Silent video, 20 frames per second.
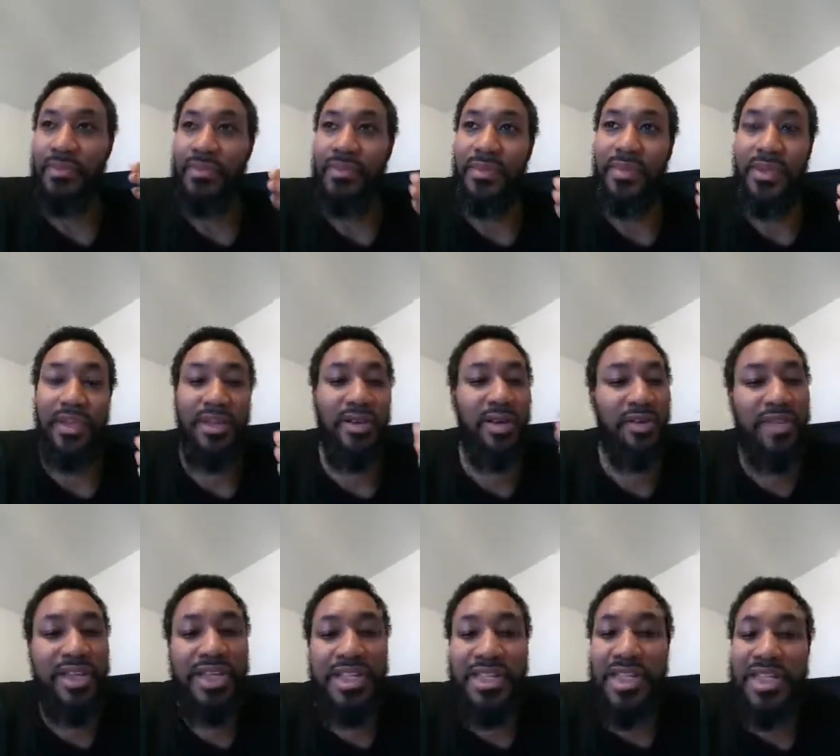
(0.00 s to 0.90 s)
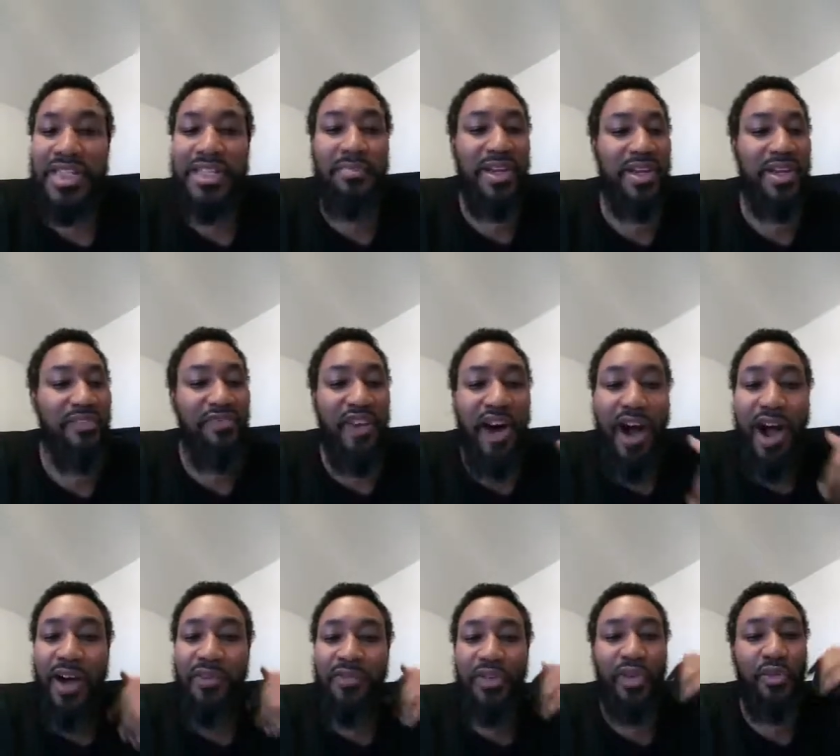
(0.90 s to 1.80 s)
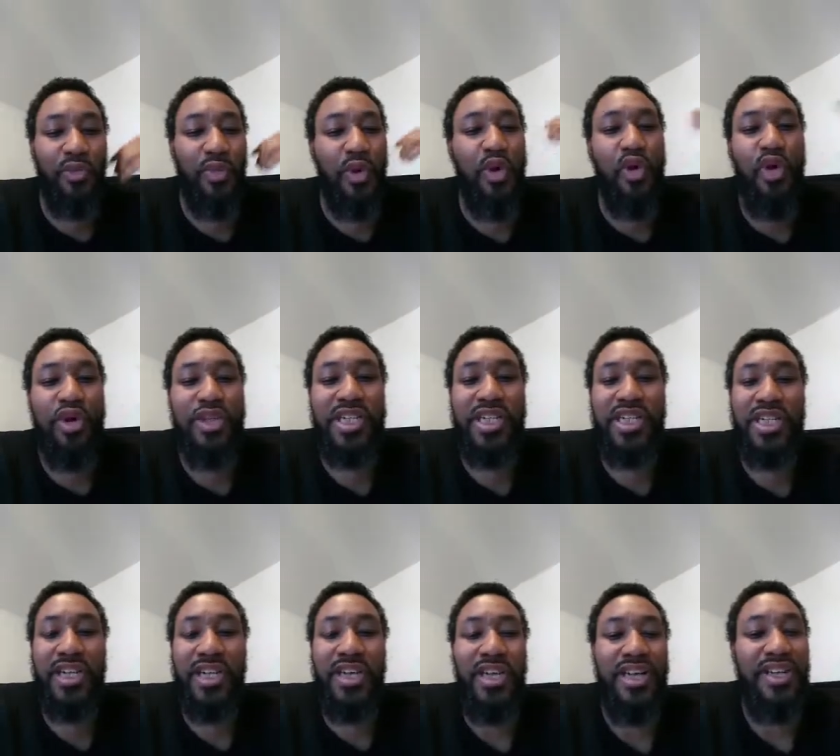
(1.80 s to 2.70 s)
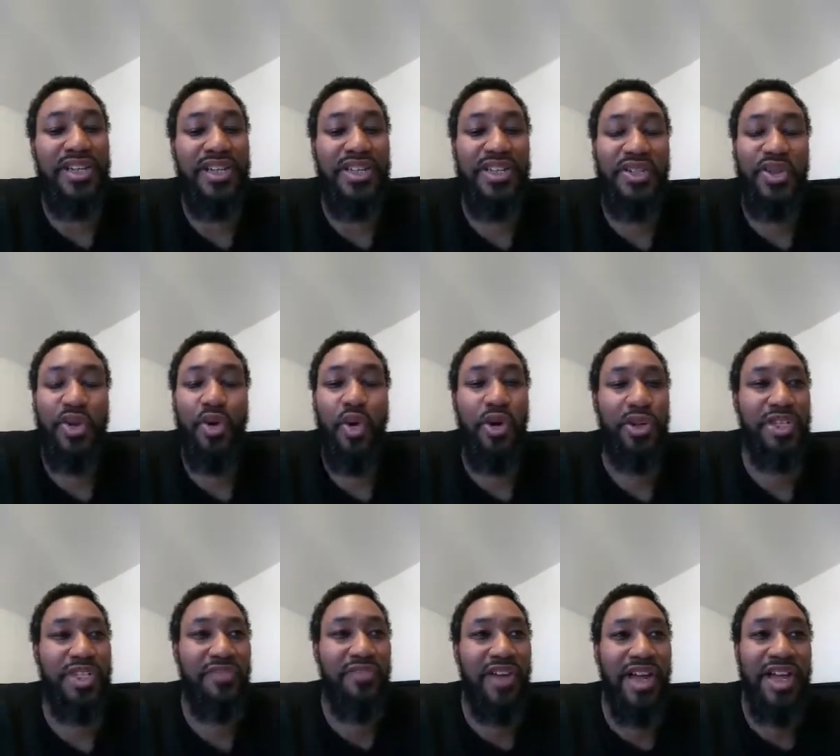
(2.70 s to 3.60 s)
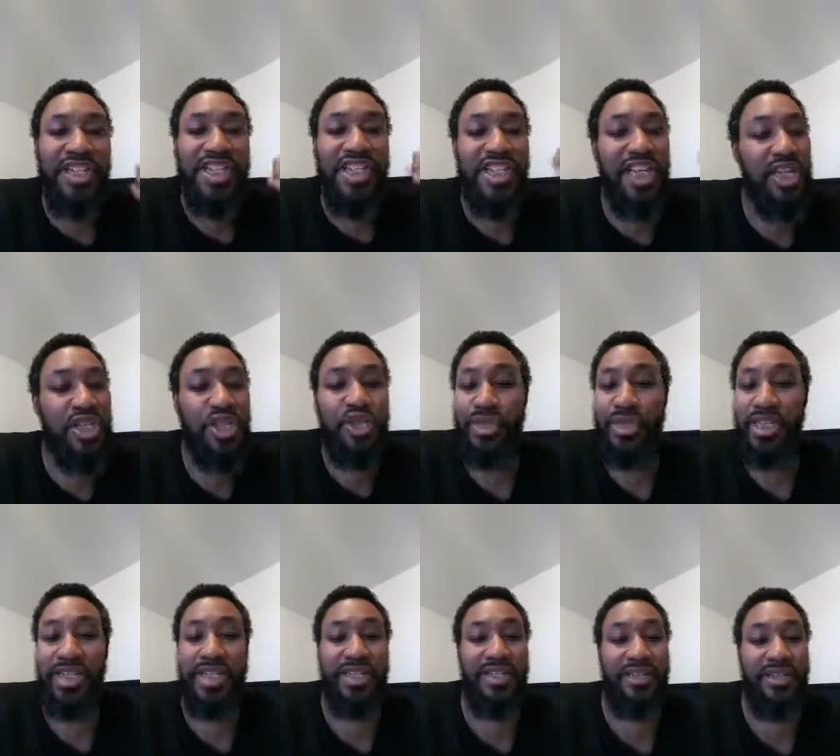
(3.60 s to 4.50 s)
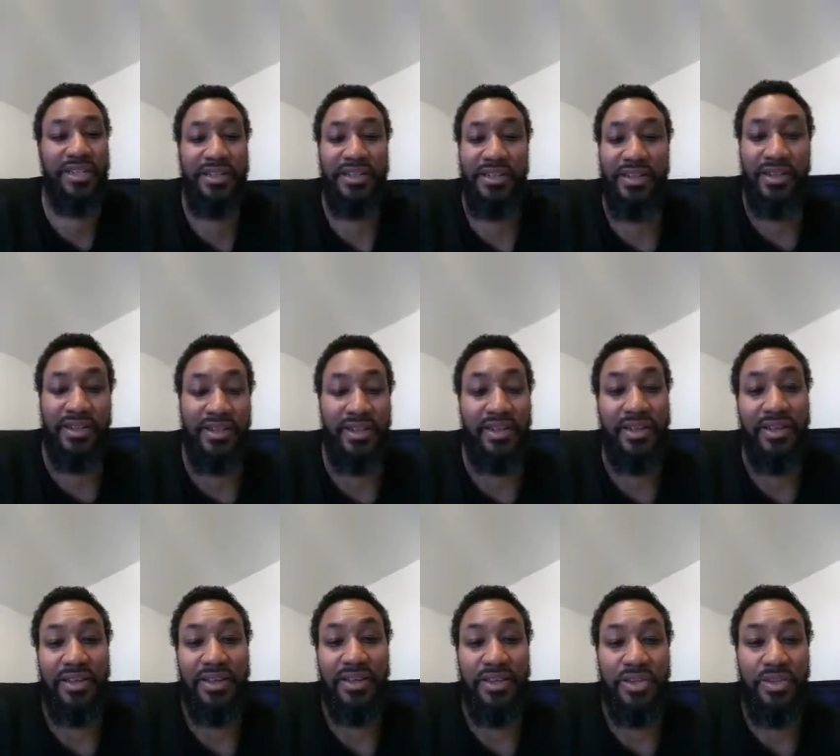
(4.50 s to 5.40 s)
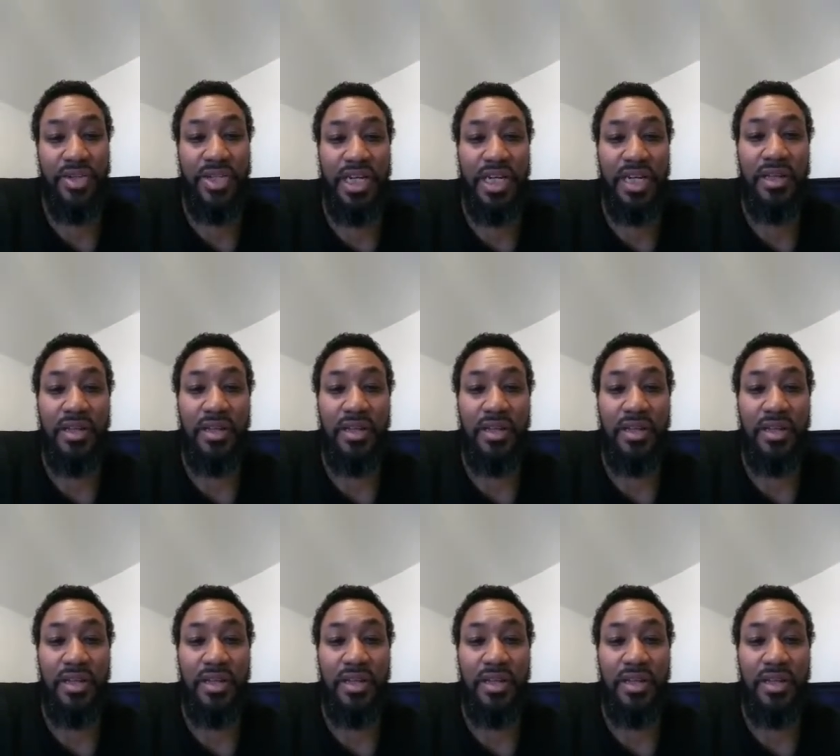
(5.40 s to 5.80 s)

you know, these things have been evolving over the course of centuries. You see?